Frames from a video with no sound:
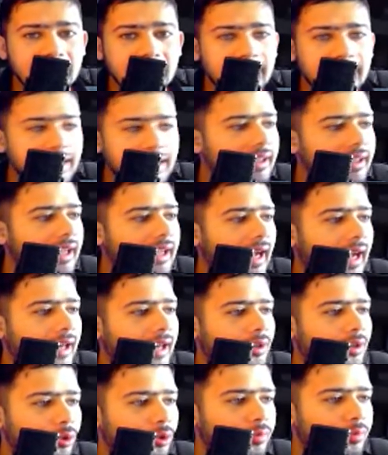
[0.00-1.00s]
care at
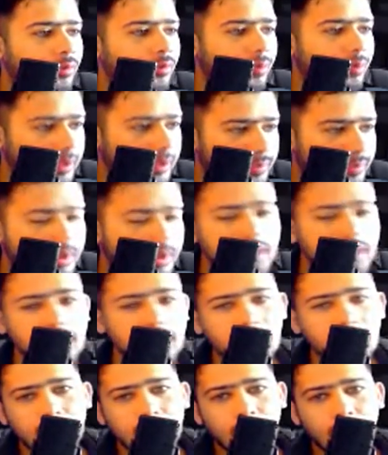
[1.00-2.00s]
home for people
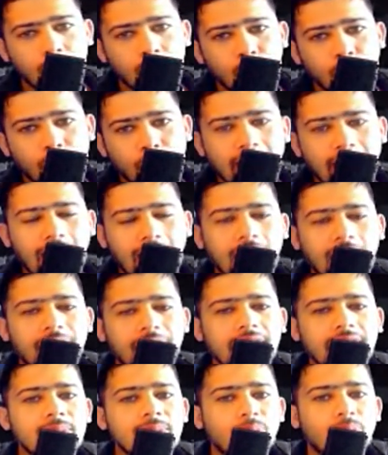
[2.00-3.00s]
who are
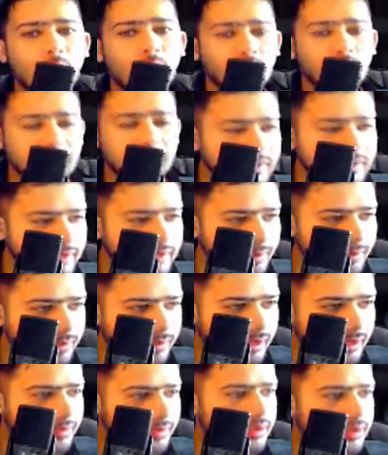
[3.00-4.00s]
having moderate
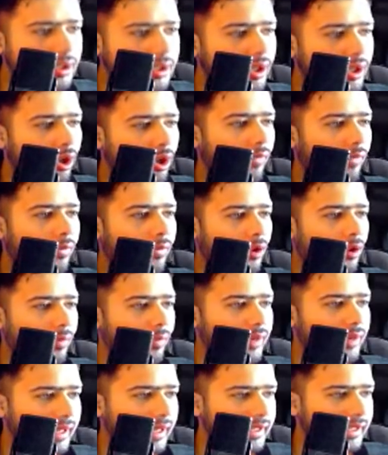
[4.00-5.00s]
symptoms of
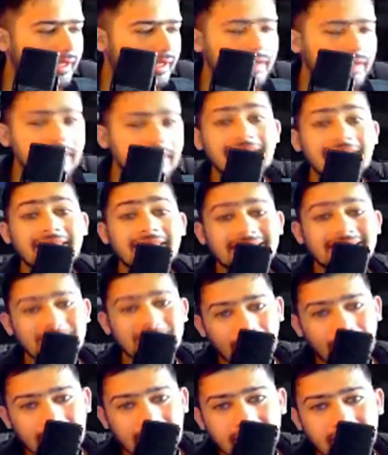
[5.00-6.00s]
COVID-19,
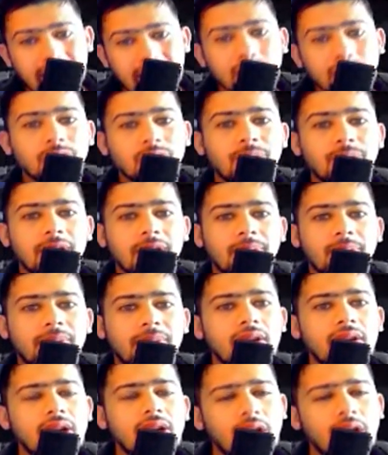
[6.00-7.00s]
especially those
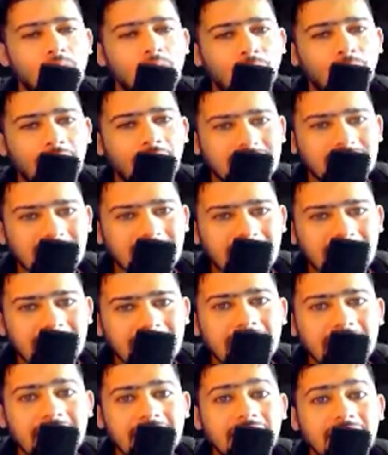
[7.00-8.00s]
people who are
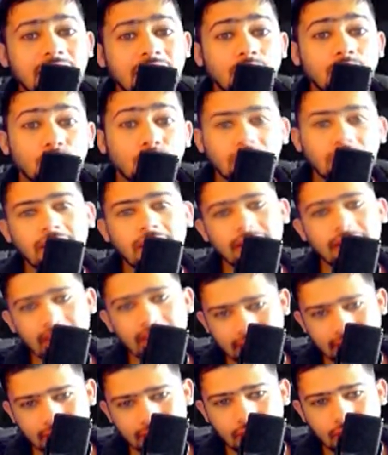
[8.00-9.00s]
residing in the rural
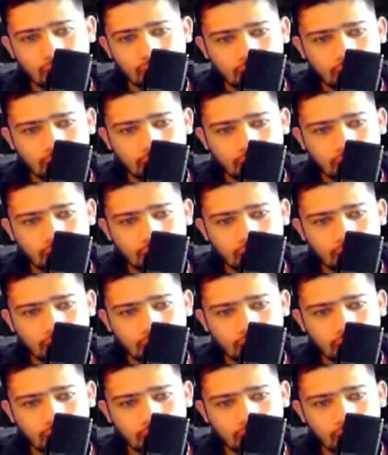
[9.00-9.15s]
areas.